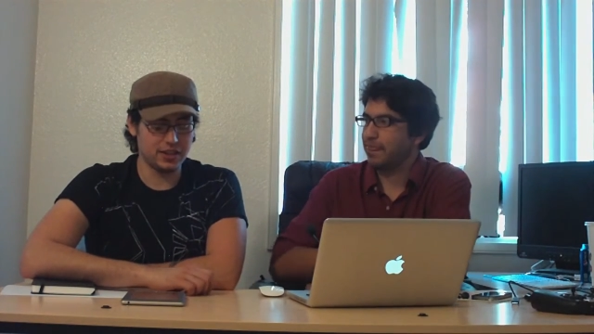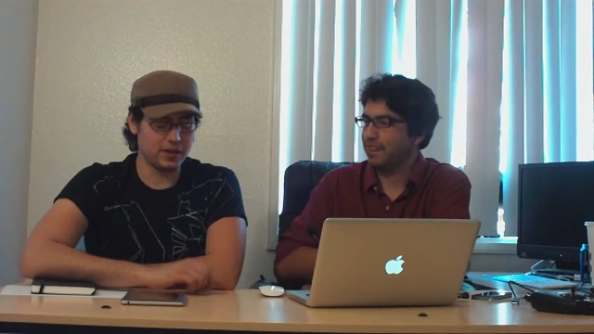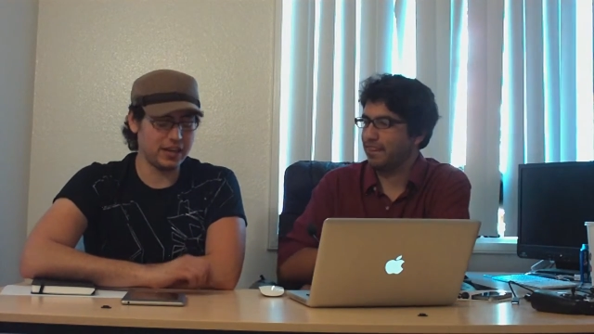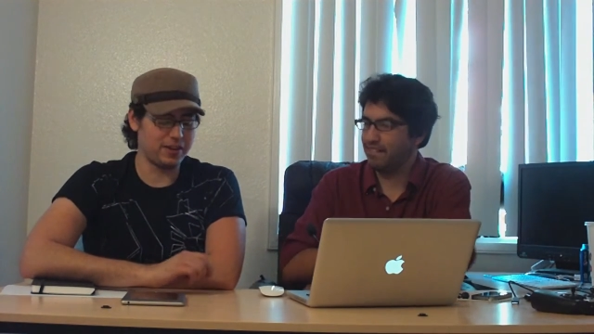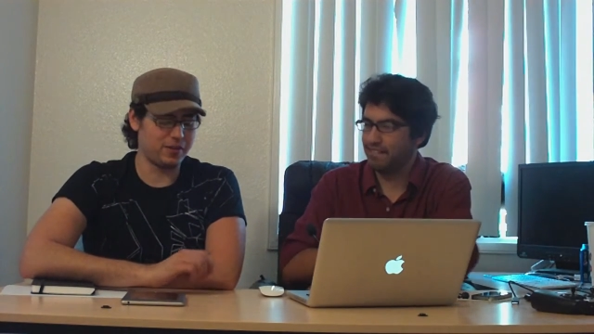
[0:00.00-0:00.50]

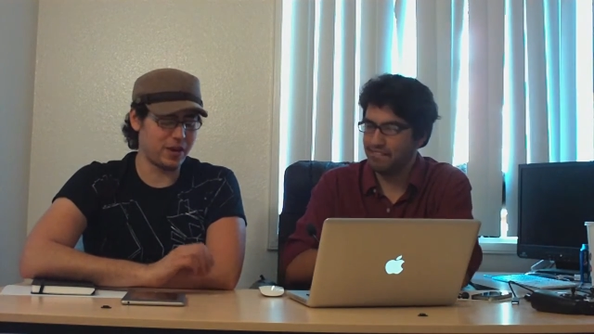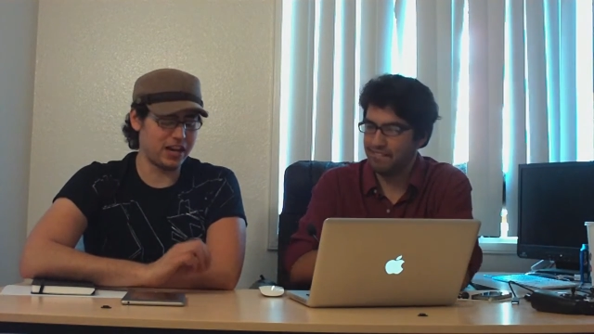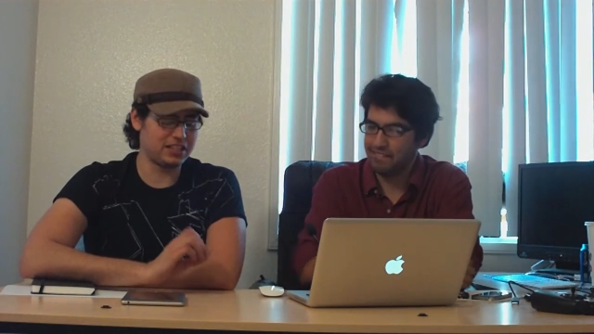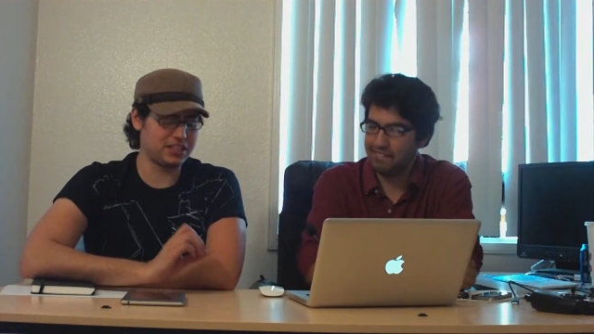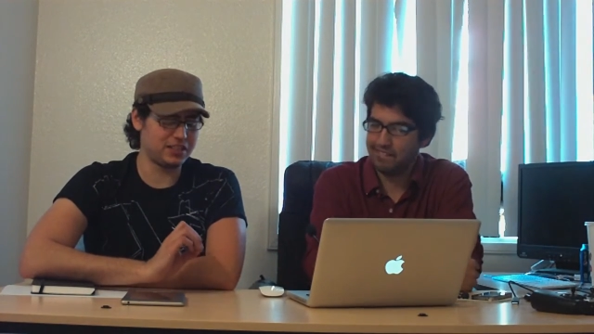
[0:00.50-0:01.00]
Speaker 1: No,
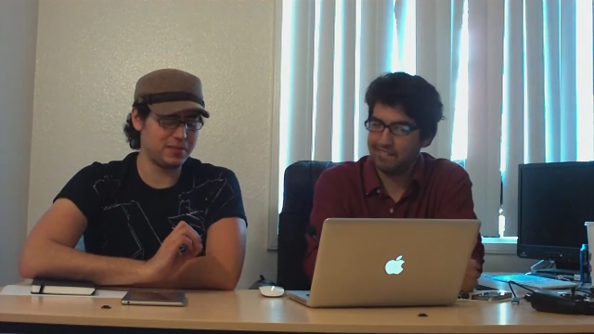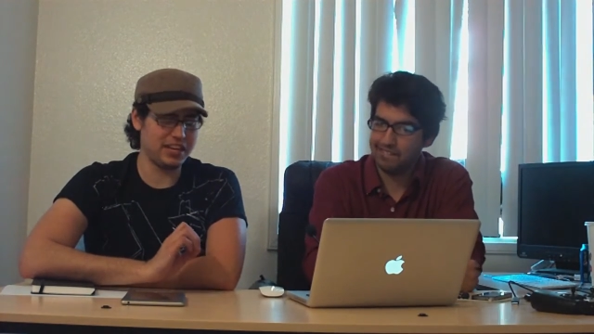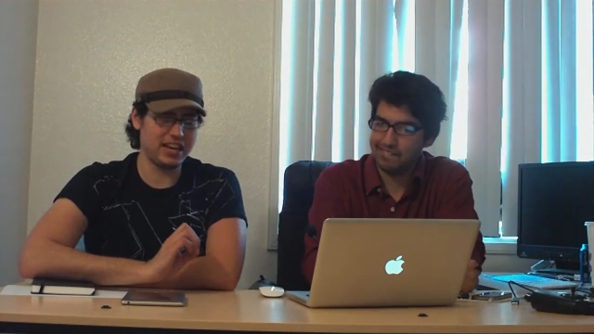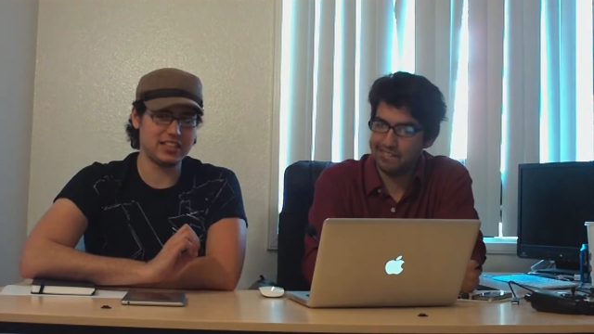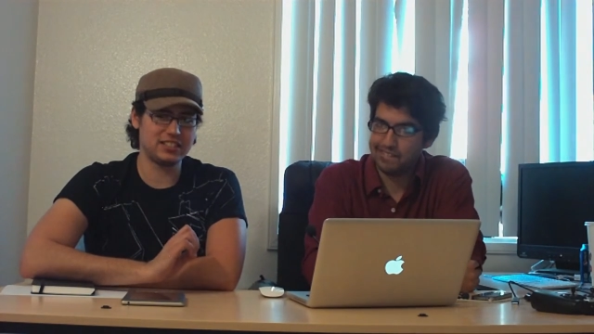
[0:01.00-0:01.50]
it's just some of
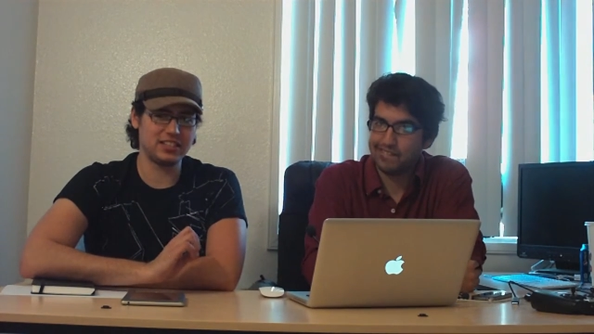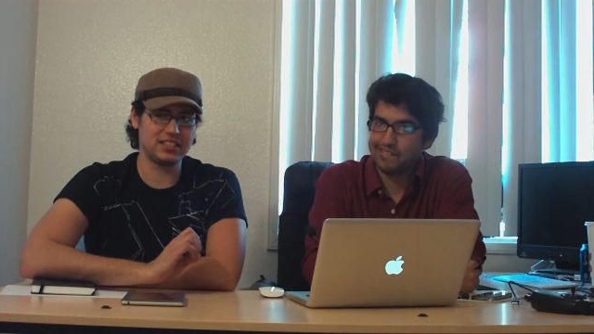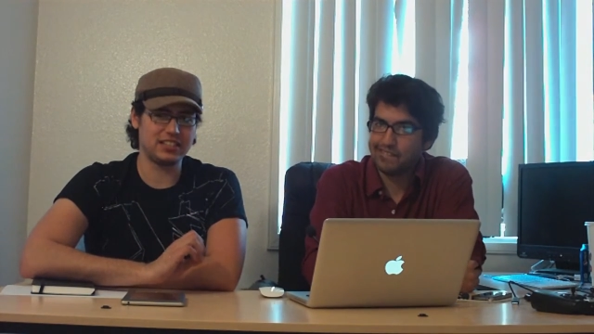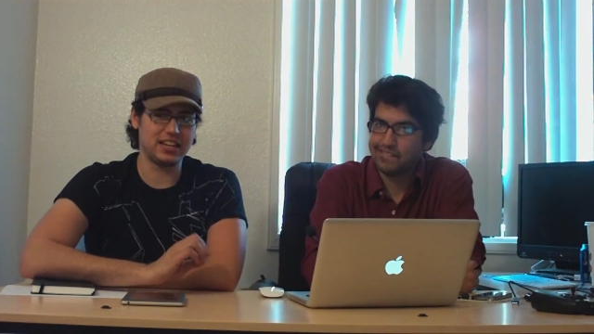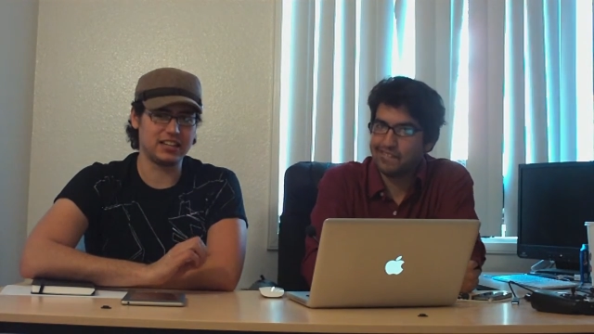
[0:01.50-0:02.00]
the ads that they
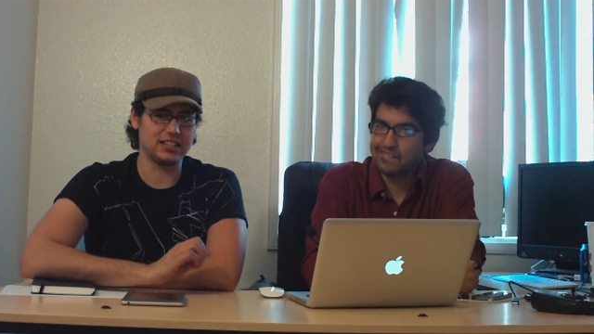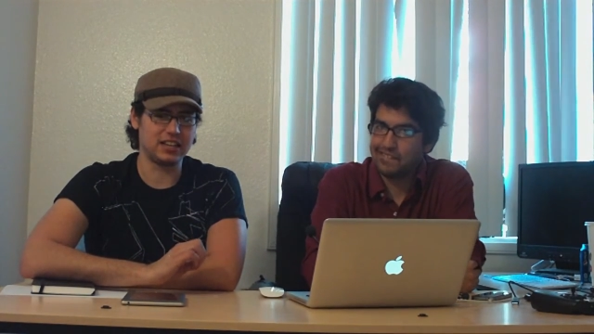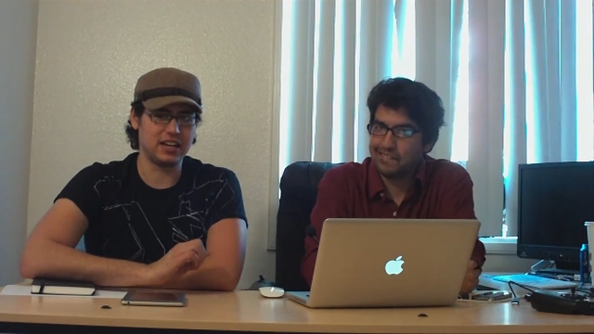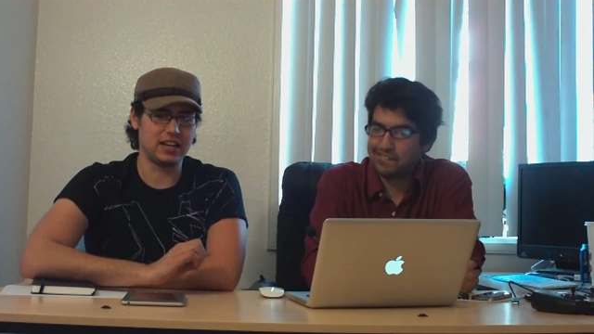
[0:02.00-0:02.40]
send.